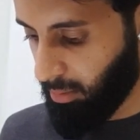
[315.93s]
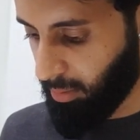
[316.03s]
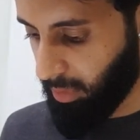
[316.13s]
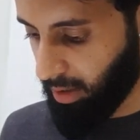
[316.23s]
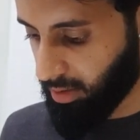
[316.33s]

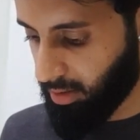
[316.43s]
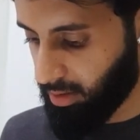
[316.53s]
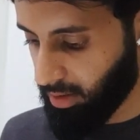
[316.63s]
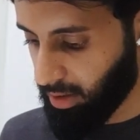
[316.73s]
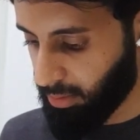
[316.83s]
plus
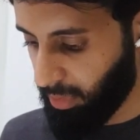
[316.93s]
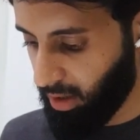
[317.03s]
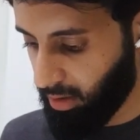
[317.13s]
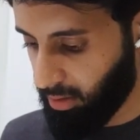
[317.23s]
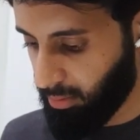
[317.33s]

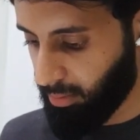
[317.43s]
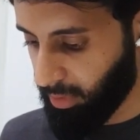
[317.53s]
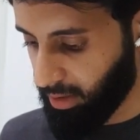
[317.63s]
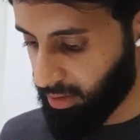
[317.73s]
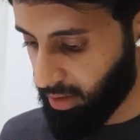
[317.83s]
6B
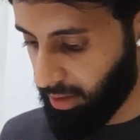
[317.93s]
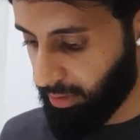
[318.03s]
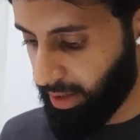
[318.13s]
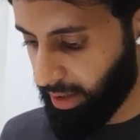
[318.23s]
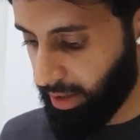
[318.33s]
plus
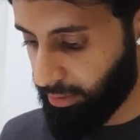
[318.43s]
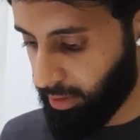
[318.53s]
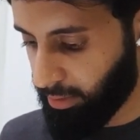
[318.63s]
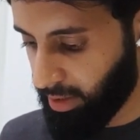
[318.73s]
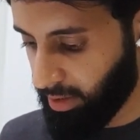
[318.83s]
CY carried
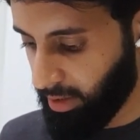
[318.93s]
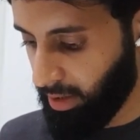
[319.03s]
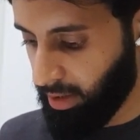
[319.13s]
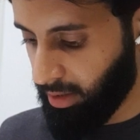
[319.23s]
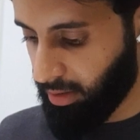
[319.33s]
forward,
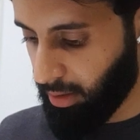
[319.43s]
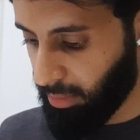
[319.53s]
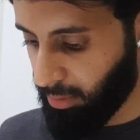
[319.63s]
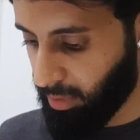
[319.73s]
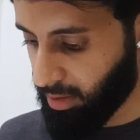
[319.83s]

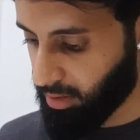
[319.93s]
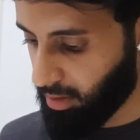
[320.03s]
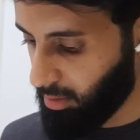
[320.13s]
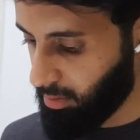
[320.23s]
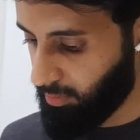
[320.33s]
3P plus
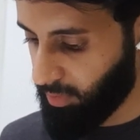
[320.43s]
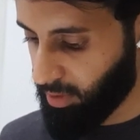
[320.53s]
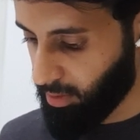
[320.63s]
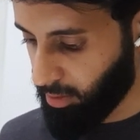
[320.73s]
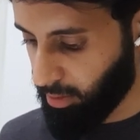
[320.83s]
Q.
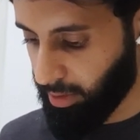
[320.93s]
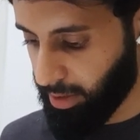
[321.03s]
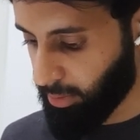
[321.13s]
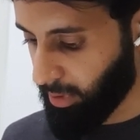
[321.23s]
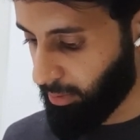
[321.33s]
So
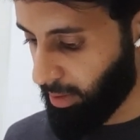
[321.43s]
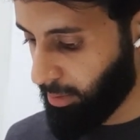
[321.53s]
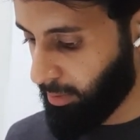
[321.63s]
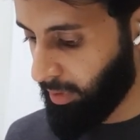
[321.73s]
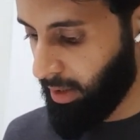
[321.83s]
here's what we
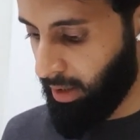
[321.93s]
do.